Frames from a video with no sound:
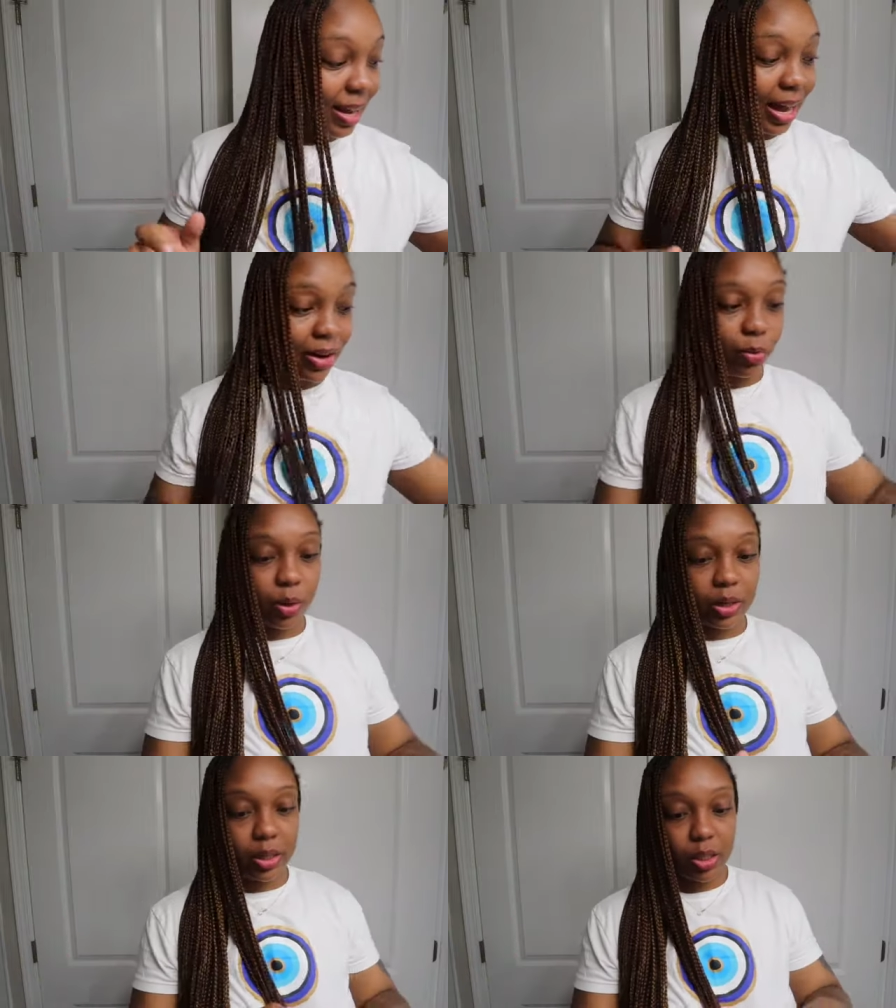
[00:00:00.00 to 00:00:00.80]
I don't
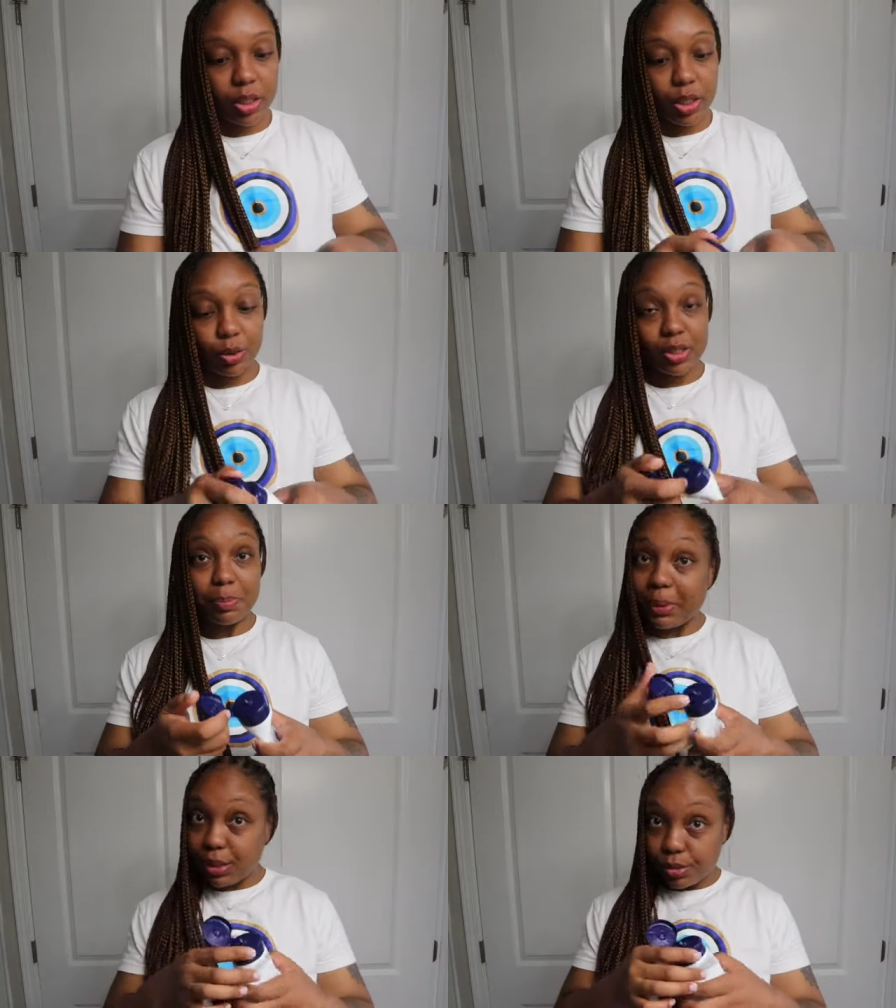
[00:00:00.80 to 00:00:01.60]
want to, you know,
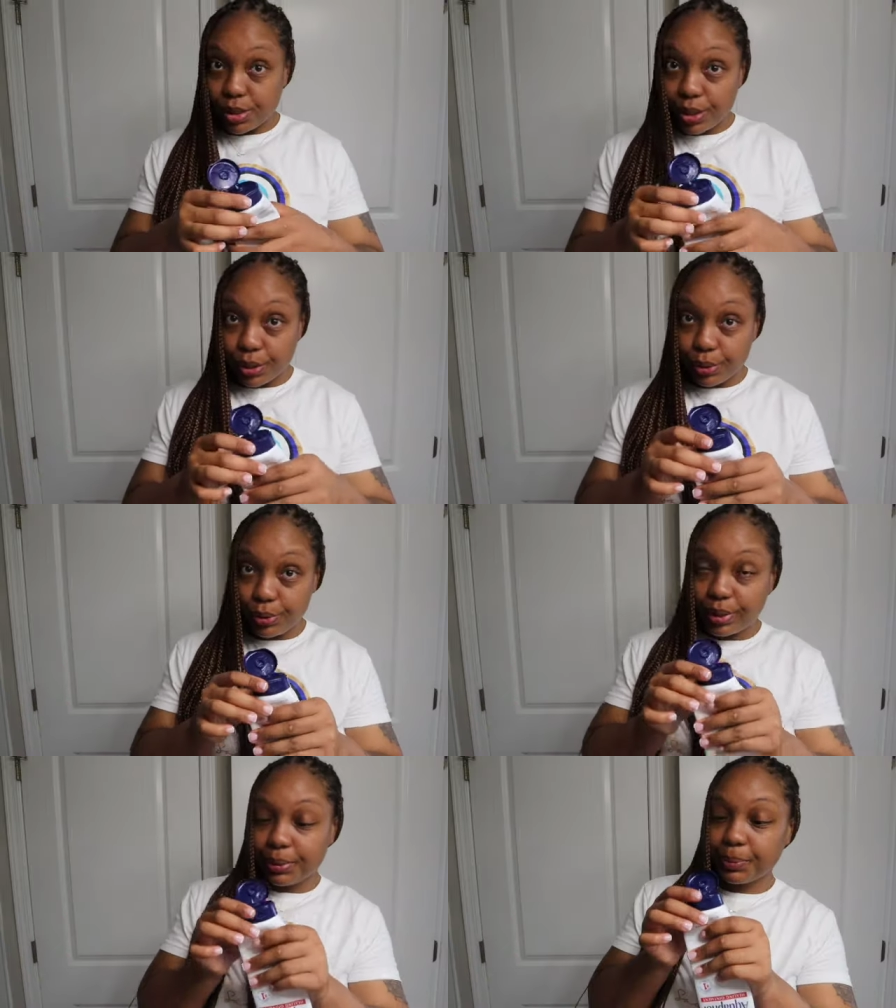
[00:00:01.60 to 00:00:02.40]
speak too
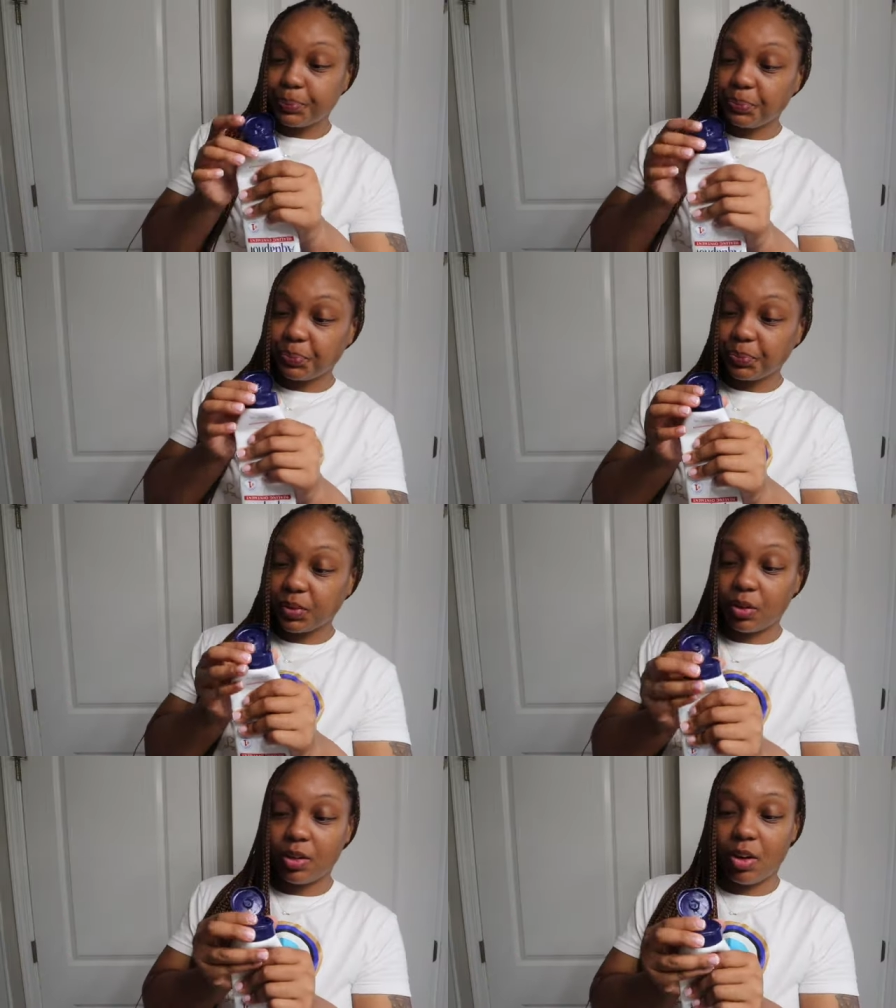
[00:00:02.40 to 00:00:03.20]
soon
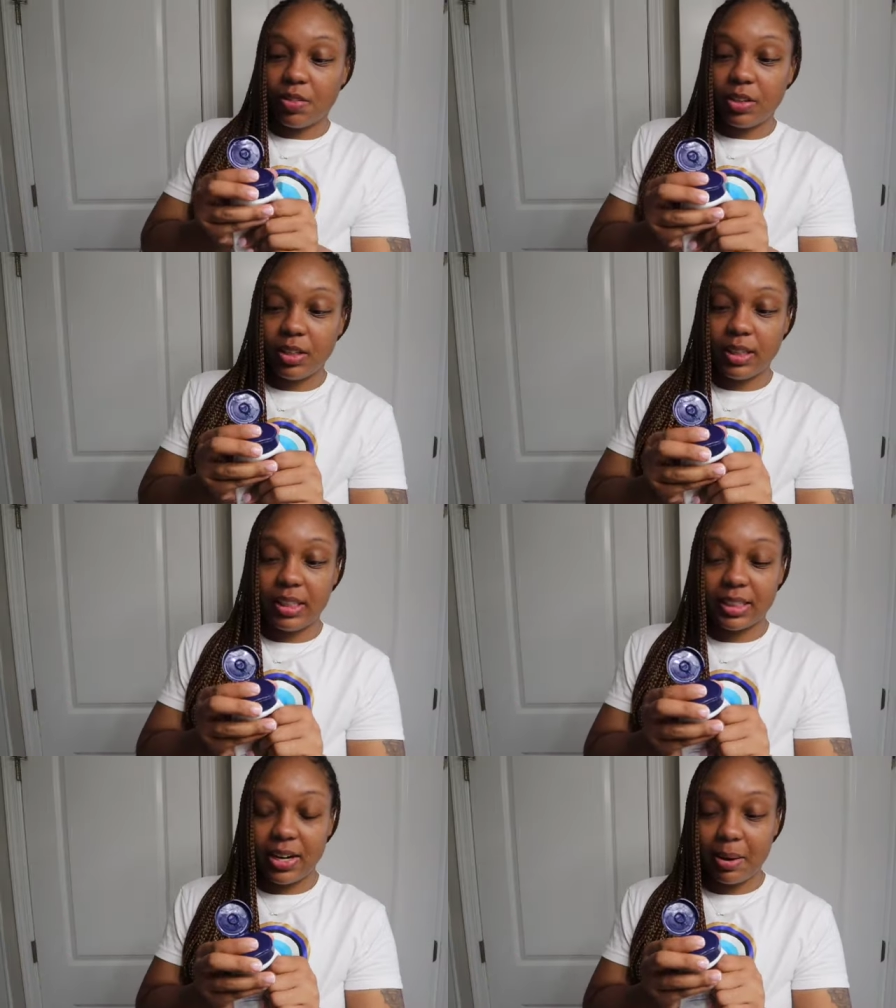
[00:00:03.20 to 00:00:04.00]
on all the good
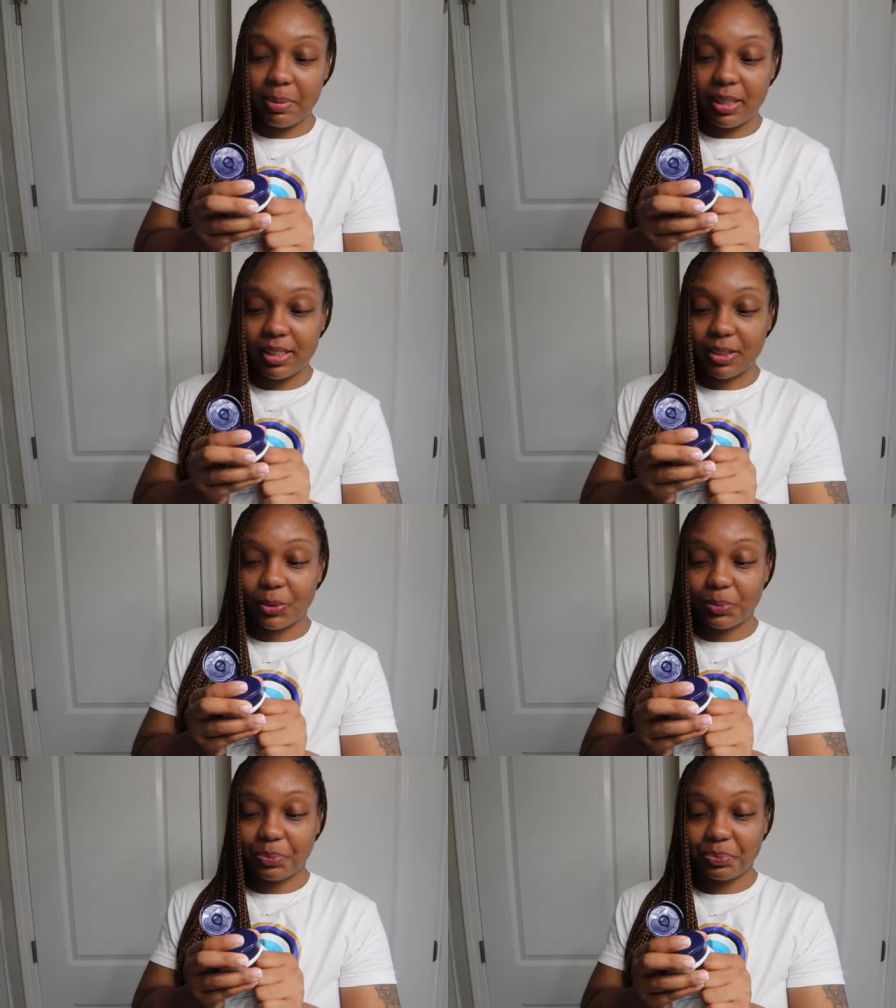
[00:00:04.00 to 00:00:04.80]
things that are happening. So,